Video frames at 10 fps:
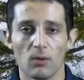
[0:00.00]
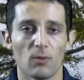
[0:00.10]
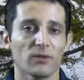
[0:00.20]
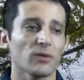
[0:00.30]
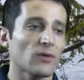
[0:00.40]

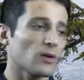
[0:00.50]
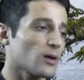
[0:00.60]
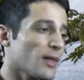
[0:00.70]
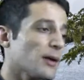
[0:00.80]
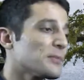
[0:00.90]
whether it's on our
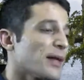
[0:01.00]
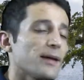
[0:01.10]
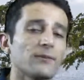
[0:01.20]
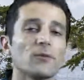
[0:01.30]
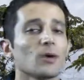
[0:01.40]
cloud
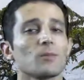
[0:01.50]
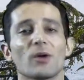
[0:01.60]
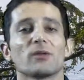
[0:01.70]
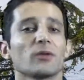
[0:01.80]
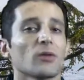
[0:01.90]
platform,
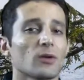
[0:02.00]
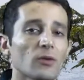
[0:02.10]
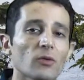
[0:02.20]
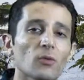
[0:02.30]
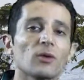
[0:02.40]
whether it's on our
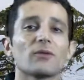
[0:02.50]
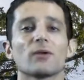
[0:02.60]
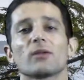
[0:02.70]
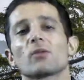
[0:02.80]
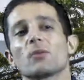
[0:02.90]

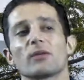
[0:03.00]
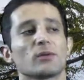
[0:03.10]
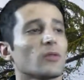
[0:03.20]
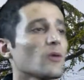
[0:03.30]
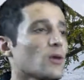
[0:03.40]
storefronts,
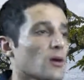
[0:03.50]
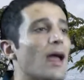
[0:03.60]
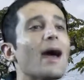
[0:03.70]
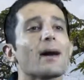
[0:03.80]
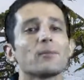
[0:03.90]
whether it's on
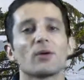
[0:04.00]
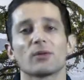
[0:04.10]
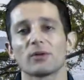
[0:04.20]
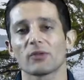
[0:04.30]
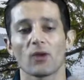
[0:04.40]
our app,
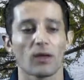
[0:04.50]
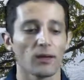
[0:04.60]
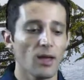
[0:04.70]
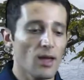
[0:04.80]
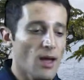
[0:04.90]
whether it's on